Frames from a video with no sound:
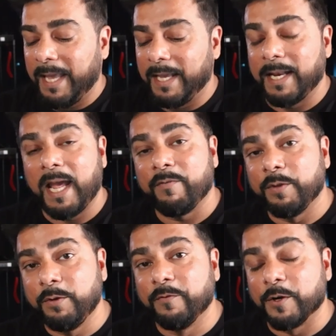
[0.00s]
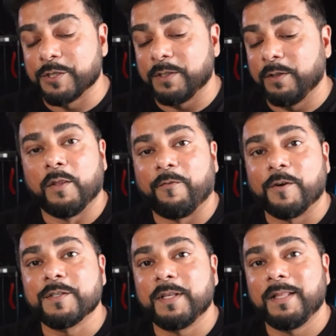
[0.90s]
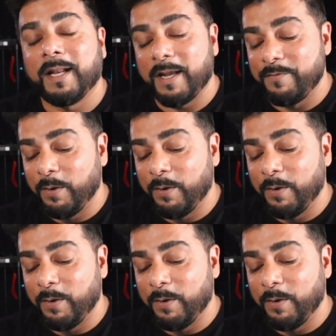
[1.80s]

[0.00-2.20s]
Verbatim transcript: and I have the new version. The first thing that I've